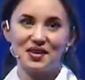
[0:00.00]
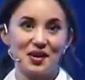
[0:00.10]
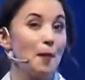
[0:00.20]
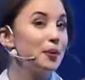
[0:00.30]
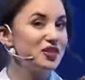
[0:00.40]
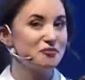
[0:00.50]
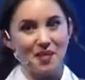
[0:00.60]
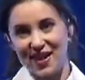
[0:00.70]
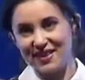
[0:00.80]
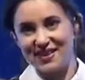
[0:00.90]
a couple of
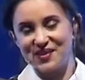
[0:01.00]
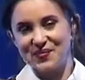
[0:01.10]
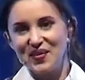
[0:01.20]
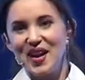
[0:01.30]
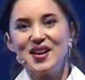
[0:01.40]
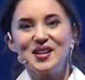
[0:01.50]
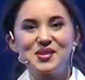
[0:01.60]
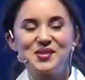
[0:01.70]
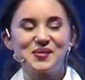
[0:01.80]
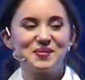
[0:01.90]
months.
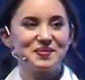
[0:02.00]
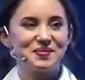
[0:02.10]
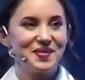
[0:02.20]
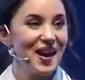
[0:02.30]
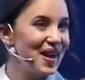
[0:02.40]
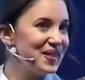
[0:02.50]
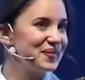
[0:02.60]
Yeah.